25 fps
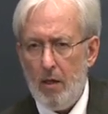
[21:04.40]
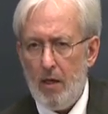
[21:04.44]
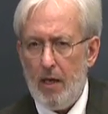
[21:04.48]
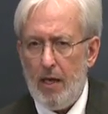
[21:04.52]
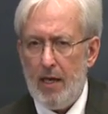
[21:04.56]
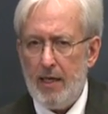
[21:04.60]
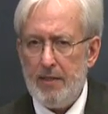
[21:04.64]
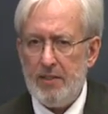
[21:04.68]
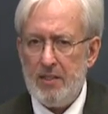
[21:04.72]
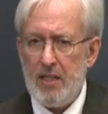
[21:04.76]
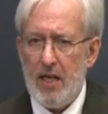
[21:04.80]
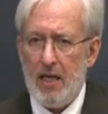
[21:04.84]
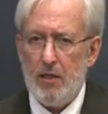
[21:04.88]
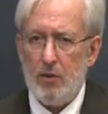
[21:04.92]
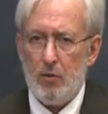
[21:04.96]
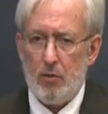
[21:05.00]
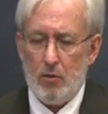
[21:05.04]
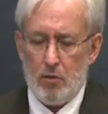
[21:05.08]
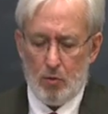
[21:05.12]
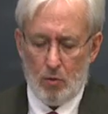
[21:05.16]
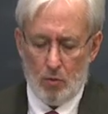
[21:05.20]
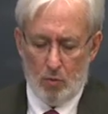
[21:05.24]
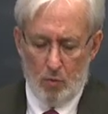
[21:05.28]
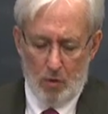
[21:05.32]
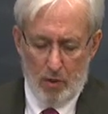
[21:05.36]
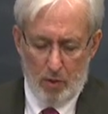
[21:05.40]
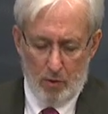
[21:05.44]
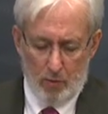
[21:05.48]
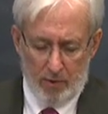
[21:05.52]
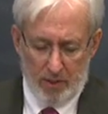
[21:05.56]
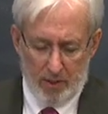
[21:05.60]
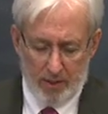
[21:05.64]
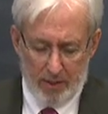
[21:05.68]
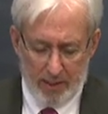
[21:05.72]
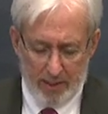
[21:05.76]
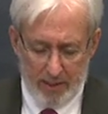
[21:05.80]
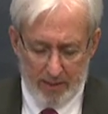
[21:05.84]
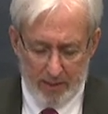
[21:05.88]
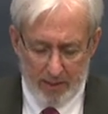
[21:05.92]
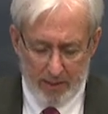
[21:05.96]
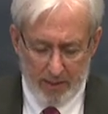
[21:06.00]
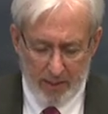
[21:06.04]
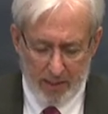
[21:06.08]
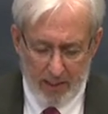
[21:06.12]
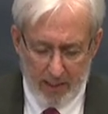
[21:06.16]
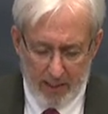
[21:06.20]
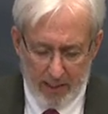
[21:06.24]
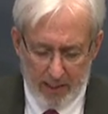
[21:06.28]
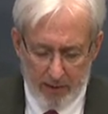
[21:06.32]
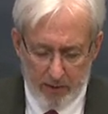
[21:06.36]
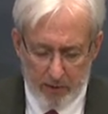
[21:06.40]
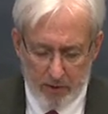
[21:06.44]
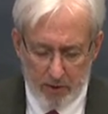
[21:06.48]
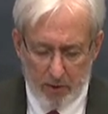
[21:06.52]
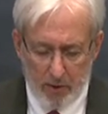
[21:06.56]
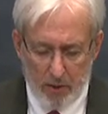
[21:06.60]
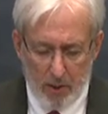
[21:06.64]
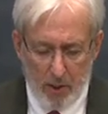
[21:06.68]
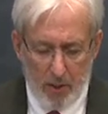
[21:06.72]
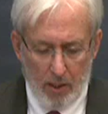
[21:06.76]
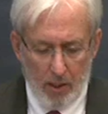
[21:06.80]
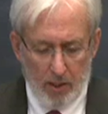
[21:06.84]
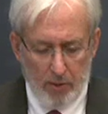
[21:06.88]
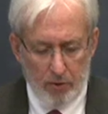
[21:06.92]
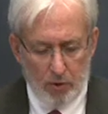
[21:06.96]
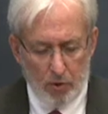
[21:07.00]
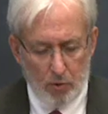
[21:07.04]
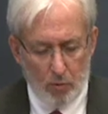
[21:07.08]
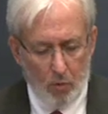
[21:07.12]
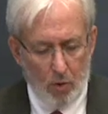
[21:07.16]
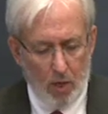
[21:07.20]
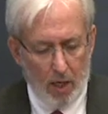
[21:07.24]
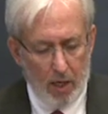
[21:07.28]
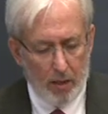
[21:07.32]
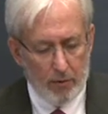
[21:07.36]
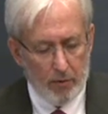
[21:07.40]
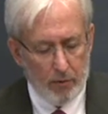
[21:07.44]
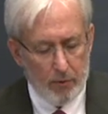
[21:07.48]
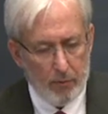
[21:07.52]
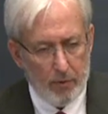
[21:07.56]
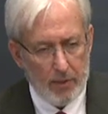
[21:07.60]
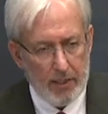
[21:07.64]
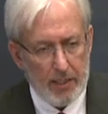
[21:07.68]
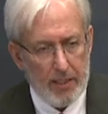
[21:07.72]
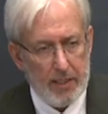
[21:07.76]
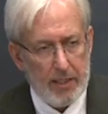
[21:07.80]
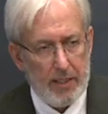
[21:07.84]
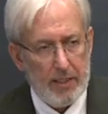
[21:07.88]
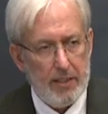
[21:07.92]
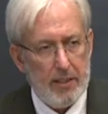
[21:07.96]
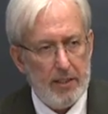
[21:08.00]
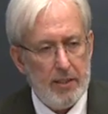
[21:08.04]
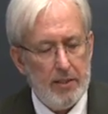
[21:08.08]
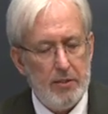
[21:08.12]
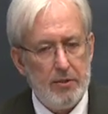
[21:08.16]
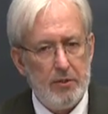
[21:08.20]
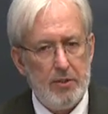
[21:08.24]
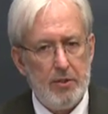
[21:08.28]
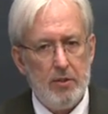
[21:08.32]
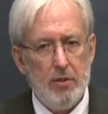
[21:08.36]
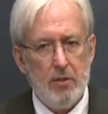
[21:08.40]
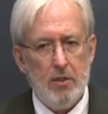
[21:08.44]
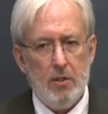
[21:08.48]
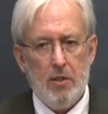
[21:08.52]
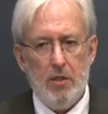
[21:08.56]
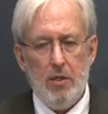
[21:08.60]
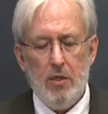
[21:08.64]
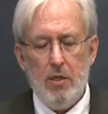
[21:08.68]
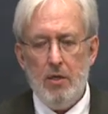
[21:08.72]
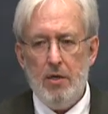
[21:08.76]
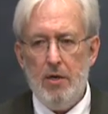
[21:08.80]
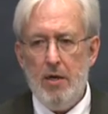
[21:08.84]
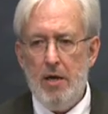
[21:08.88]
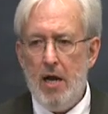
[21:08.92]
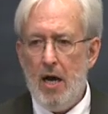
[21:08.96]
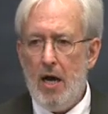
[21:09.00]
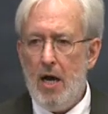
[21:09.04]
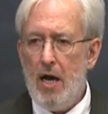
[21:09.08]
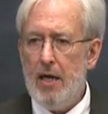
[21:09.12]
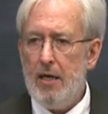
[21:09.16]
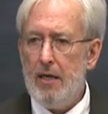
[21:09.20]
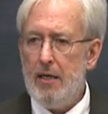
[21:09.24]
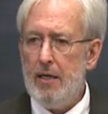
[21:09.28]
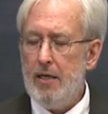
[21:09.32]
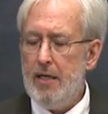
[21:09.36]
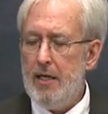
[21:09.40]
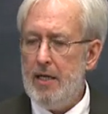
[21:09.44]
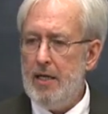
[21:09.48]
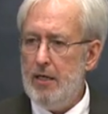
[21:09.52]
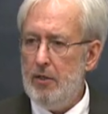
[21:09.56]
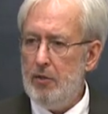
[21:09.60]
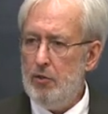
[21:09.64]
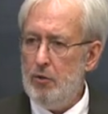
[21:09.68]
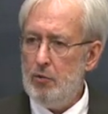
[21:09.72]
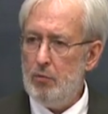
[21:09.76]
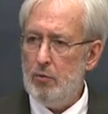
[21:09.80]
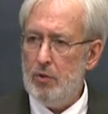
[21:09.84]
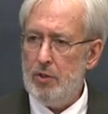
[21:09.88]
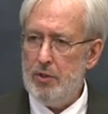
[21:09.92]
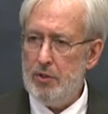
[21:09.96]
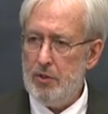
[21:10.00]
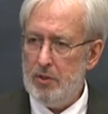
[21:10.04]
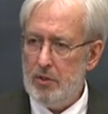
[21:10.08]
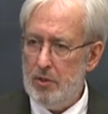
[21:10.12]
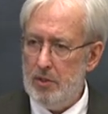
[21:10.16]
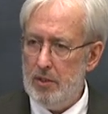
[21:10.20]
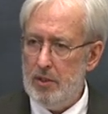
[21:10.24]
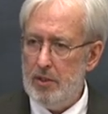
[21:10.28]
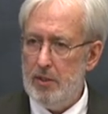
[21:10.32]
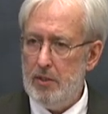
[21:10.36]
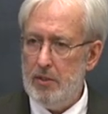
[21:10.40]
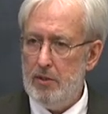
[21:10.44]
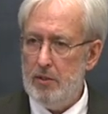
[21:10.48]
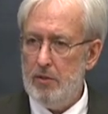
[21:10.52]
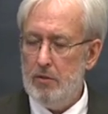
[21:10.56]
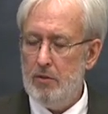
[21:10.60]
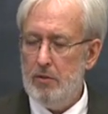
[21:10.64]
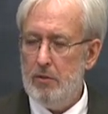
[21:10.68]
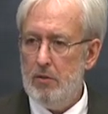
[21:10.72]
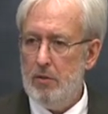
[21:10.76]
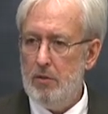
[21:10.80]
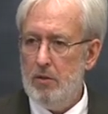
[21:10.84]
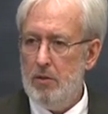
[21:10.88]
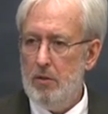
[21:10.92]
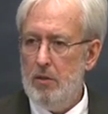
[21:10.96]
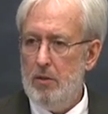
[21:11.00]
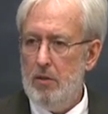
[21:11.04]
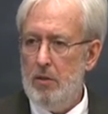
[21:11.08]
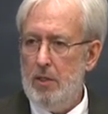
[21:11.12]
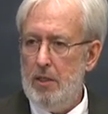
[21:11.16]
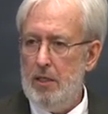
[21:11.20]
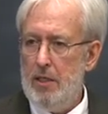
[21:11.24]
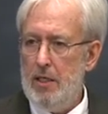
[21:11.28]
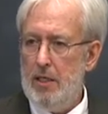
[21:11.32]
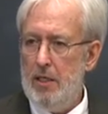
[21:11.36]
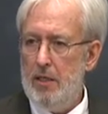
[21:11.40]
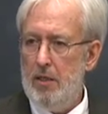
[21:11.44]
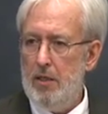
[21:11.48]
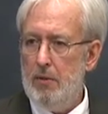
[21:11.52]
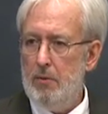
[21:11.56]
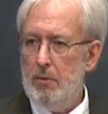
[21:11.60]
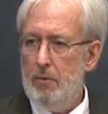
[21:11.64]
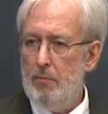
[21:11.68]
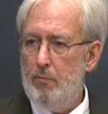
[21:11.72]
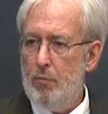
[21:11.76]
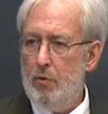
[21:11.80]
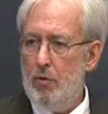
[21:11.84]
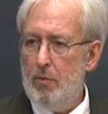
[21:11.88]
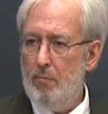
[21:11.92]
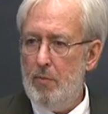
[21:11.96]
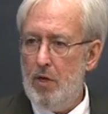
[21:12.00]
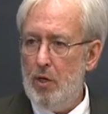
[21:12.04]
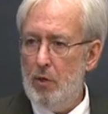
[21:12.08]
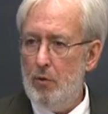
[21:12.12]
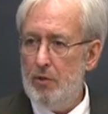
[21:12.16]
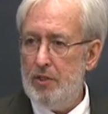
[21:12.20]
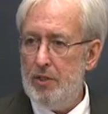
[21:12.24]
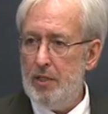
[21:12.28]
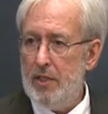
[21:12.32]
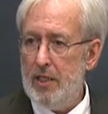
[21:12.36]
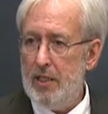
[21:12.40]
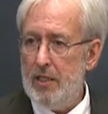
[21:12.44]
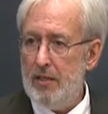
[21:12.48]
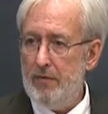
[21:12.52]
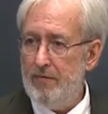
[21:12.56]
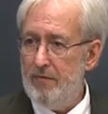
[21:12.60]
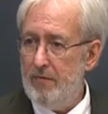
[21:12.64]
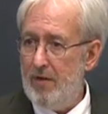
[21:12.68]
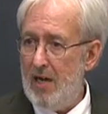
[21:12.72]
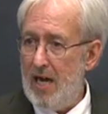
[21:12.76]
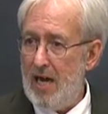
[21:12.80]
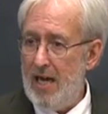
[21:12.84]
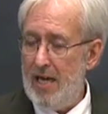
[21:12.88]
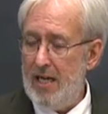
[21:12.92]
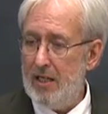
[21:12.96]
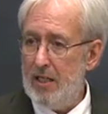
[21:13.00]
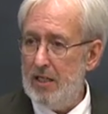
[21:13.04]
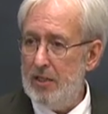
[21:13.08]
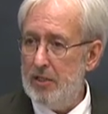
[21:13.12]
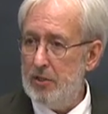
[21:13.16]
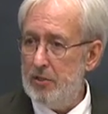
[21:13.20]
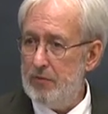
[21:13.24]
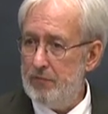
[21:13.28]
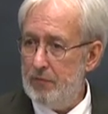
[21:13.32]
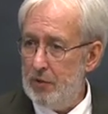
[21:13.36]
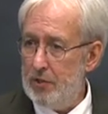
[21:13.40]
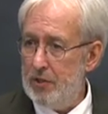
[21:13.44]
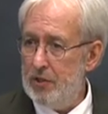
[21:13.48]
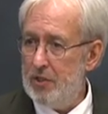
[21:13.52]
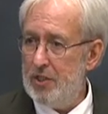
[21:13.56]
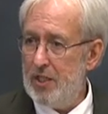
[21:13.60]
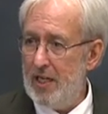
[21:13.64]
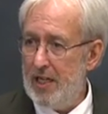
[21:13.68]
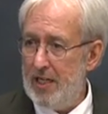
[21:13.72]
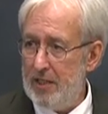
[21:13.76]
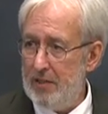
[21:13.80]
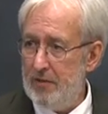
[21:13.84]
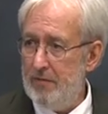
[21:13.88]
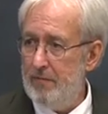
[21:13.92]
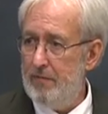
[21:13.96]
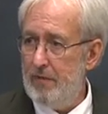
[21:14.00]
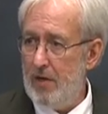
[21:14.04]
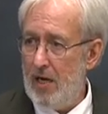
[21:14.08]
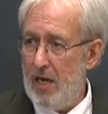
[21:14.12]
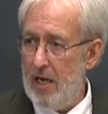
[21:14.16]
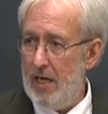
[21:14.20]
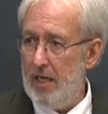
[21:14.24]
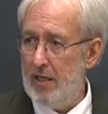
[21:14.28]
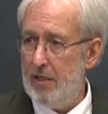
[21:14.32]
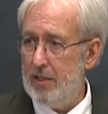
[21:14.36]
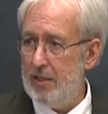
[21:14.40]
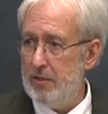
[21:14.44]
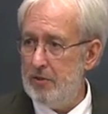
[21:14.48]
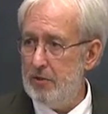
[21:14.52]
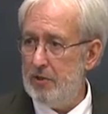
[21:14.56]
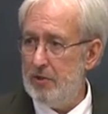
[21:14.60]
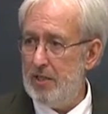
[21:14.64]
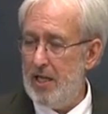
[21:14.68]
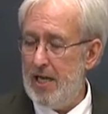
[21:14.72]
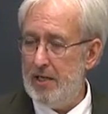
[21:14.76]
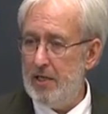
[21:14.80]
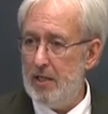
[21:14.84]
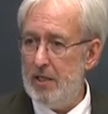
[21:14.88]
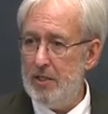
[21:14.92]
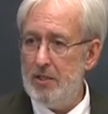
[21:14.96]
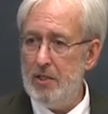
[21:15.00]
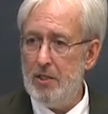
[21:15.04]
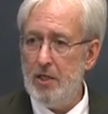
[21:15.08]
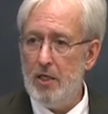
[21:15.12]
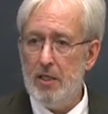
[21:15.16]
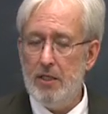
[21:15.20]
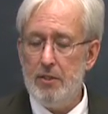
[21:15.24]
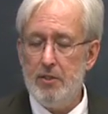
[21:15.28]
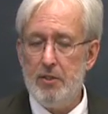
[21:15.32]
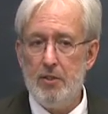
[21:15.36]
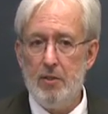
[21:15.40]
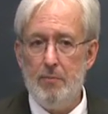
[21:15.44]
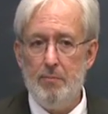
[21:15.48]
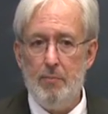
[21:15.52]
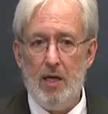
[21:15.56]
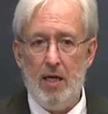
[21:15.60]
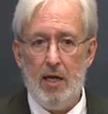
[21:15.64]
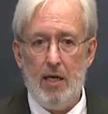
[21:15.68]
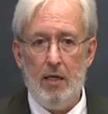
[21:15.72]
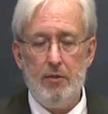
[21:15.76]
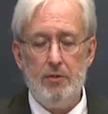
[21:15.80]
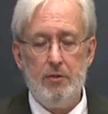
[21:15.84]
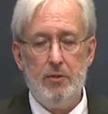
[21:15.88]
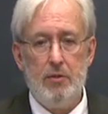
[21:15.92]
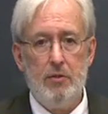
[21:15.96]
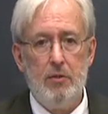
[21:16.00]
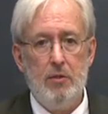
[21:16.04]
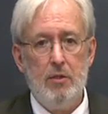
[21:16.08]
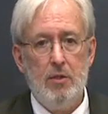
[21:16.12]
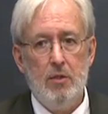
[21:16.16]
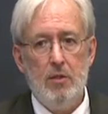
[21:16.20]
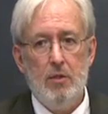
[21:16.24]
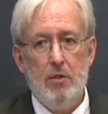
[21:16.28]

as that quote indicates, Zawahiri is not interested in promoting violence for the sake of violence. That undoes about